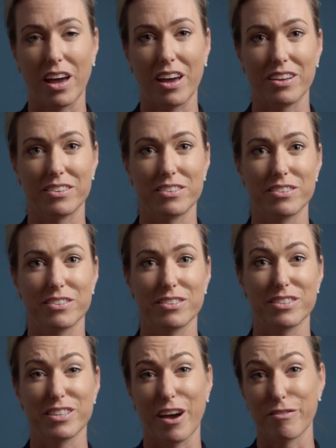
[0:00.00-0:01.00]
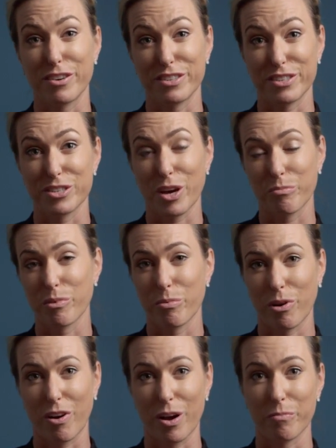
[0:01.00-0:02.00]
And SAVI is the type of
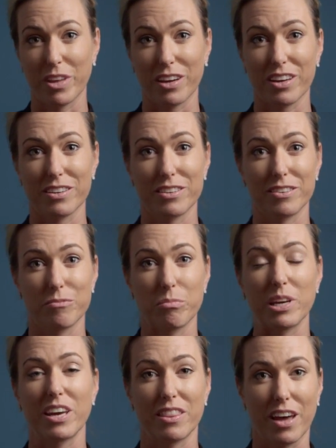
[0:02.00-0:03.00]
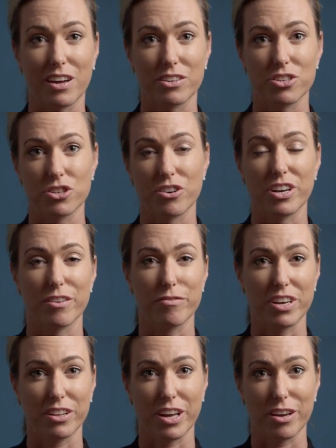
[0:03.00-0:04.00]
program that can begin that journey of
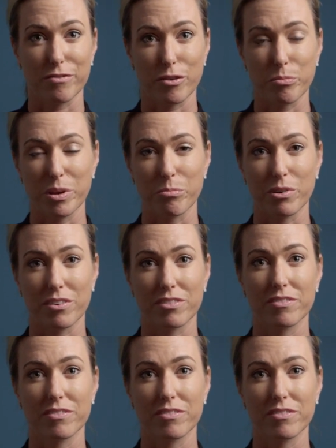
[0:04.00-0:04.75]
healing for people.